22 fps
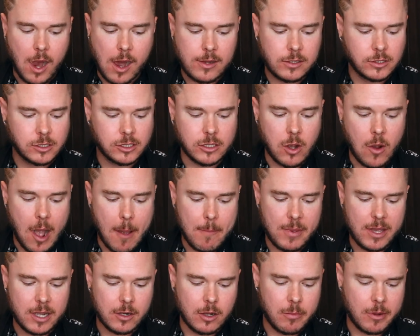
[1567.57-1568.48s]
So
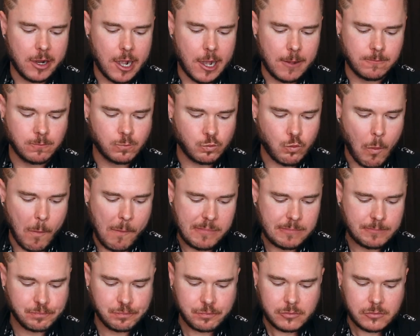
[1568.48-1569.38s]
epic, oh my God.
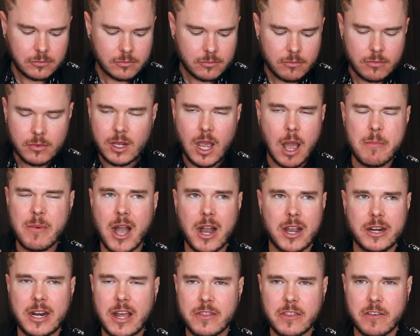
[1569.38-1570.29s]
I'm not
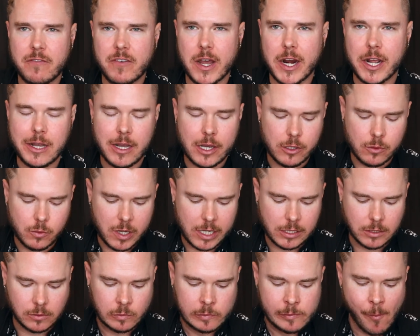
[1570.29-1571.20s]
gonna add the feta, I don't want
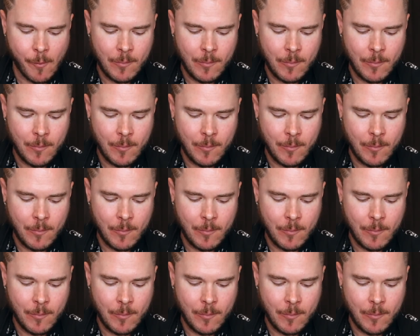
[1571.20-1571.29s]
it.